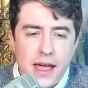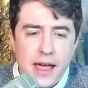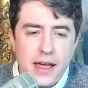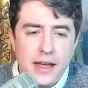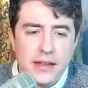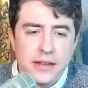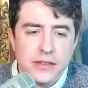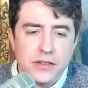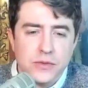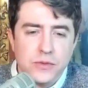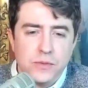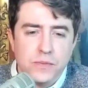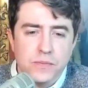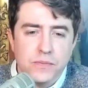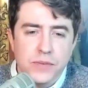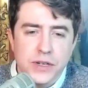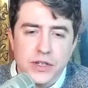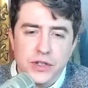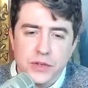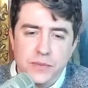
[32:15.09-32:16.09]
And
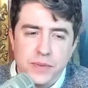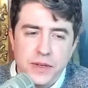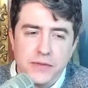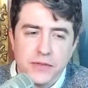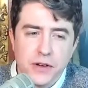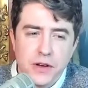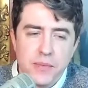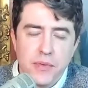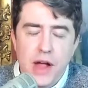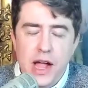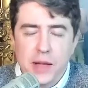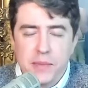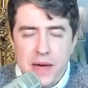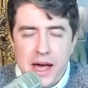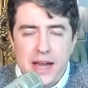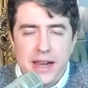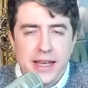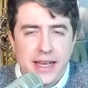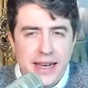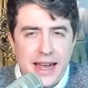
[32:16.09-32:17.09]
we should be very
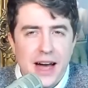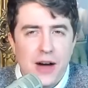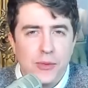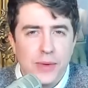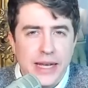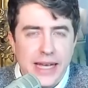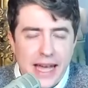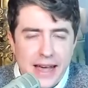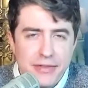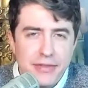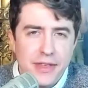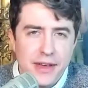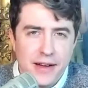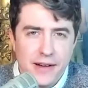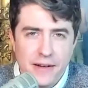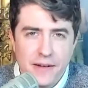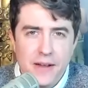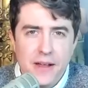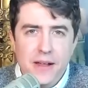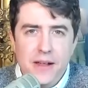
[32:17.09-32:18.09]
pragmatic in how we get
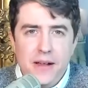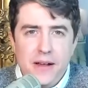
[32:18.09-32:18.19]
there.